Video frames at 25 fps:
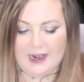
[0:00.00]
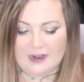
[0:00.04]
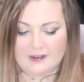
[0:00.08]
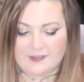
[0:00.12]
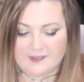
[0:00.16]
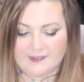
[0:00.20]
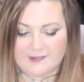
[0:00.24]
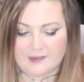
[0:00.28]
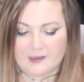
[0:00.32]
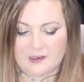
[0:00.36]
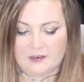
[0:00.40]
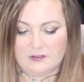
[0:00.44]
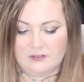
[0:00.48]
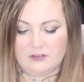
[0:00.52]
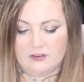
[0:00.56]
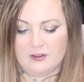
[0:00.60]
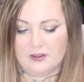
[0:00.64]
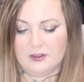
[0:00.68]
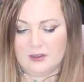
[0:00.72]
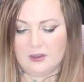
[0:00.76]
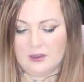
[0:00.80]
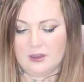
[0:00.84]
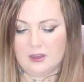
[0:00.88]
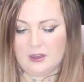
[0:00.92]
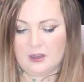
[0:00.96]
acid
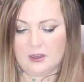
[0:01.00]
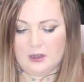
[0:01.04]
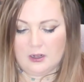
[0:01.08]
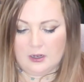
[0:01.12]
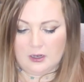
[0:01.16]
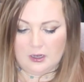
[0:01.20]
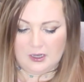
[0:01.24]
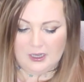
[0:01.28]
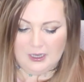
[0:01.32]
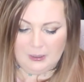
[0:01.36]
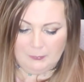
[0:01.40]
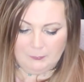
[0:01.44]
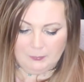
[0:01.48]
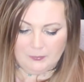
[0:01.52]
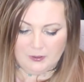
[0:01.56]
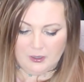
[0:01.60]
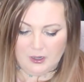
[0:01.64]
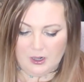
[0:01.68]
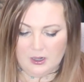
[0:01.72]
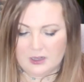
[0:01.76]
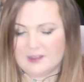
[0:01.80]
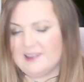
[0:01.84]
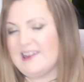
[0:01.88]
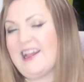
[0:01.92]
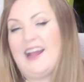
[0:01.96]
lip
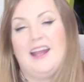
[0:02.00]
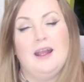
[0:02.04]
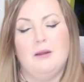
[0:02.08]
gloss.